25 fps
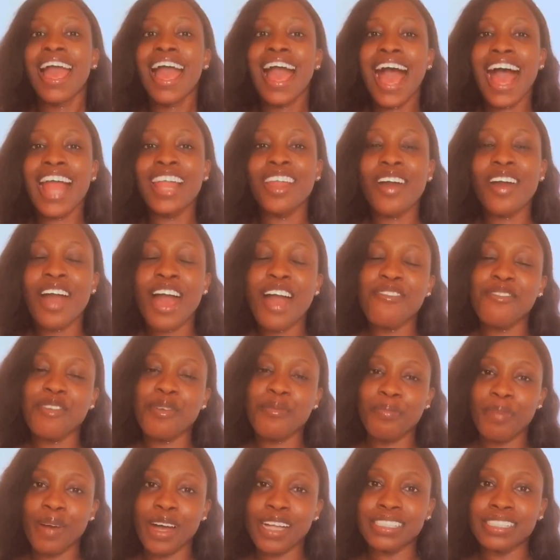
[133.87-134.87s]
Hello
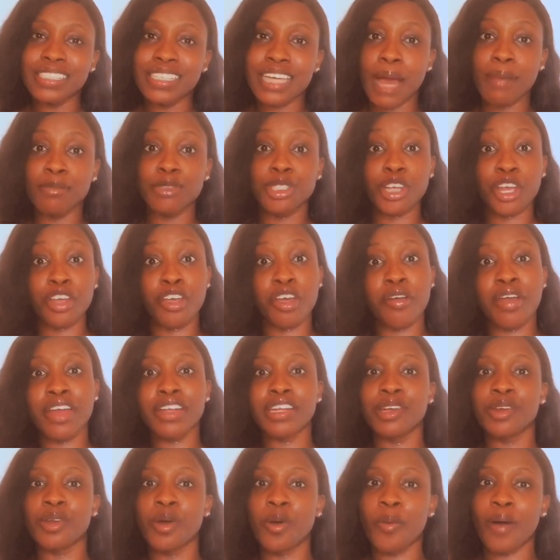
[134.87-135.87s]
everybody, I'm sure you
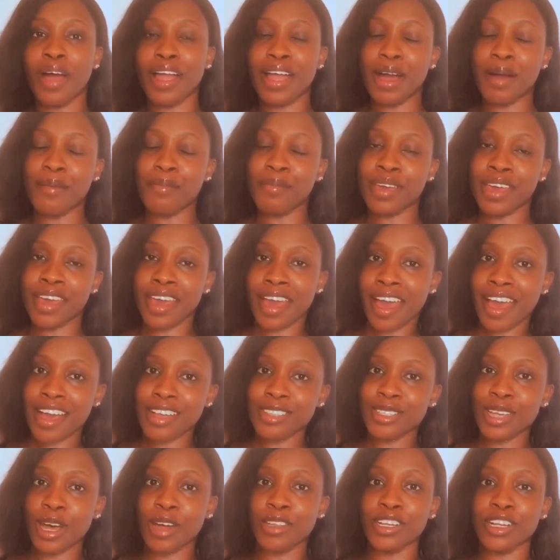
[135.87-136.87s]
already know why I'm here,
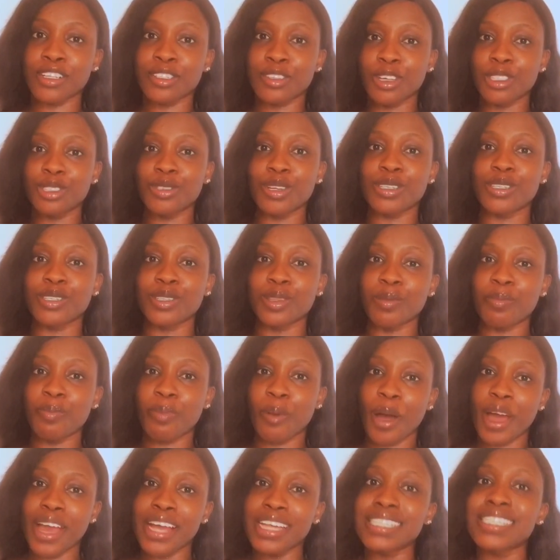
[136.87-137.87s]
so I'll just go straight to the
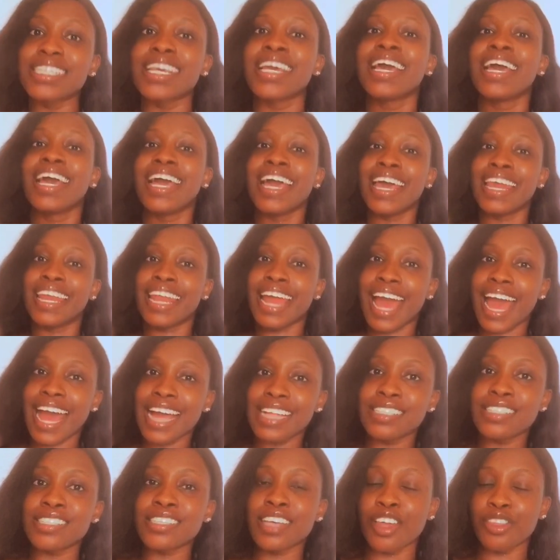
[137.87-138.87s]
point and
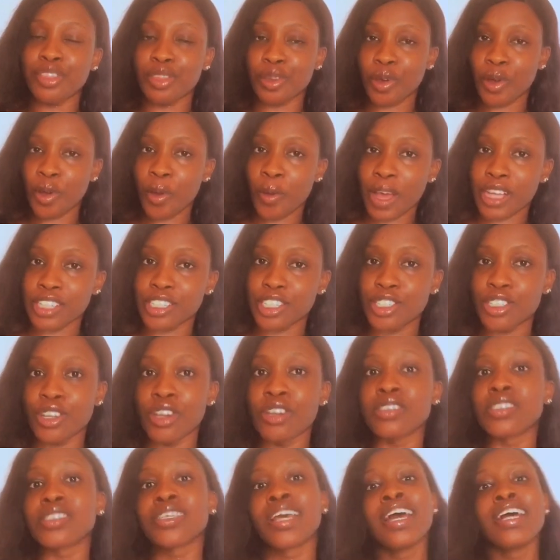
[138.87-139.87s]
answer the
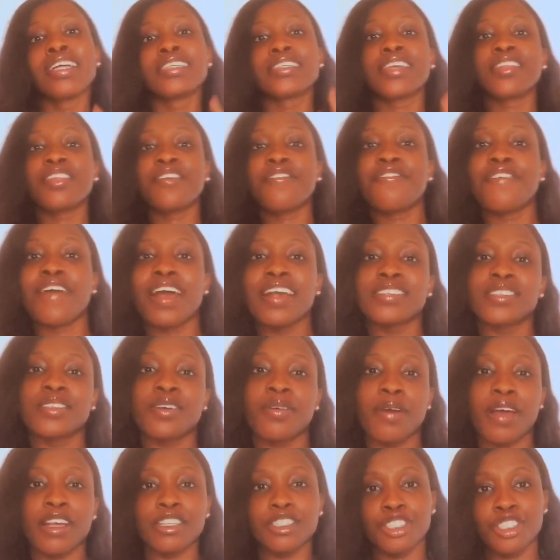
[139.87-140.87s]
questions. So the first
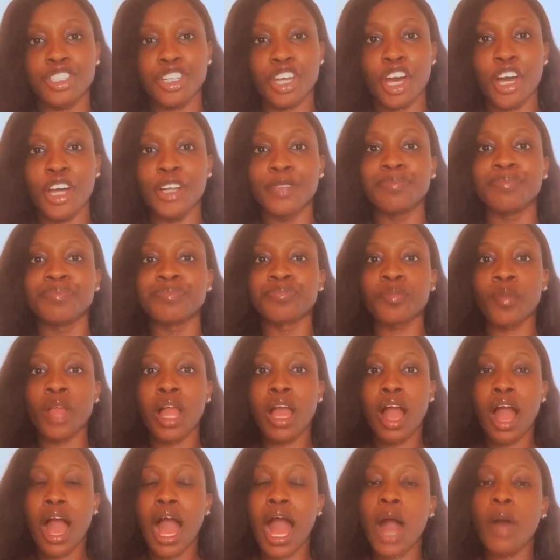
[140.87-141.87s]
question,
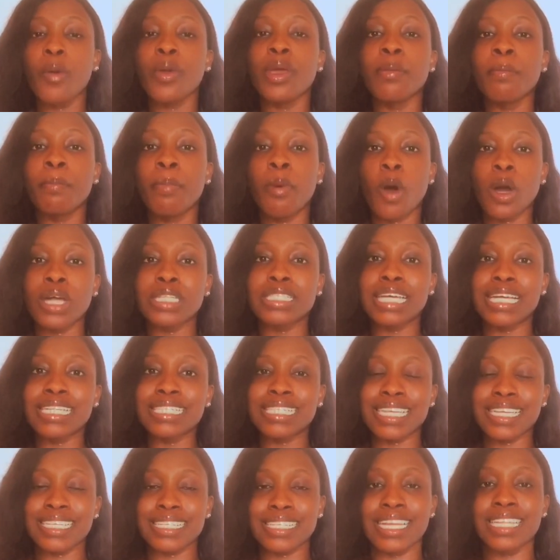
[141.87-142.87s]
how
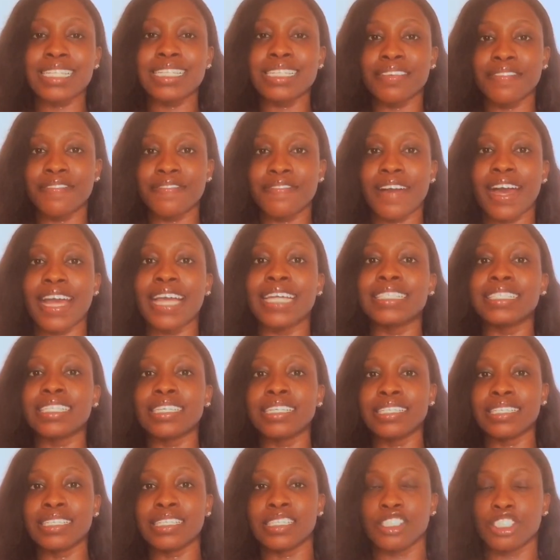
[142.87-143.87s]
important is it to find
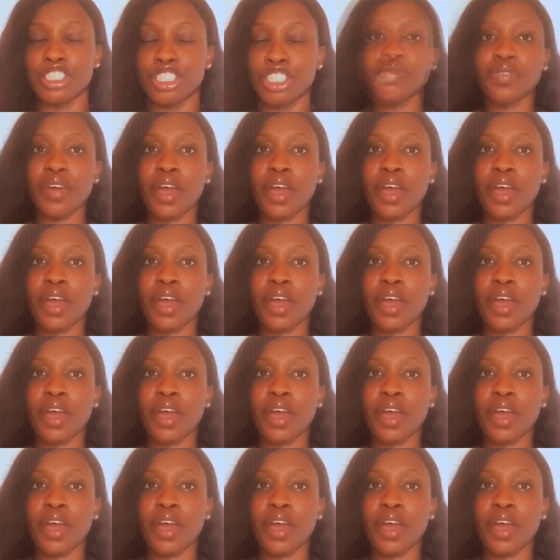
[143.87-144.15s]
a niche?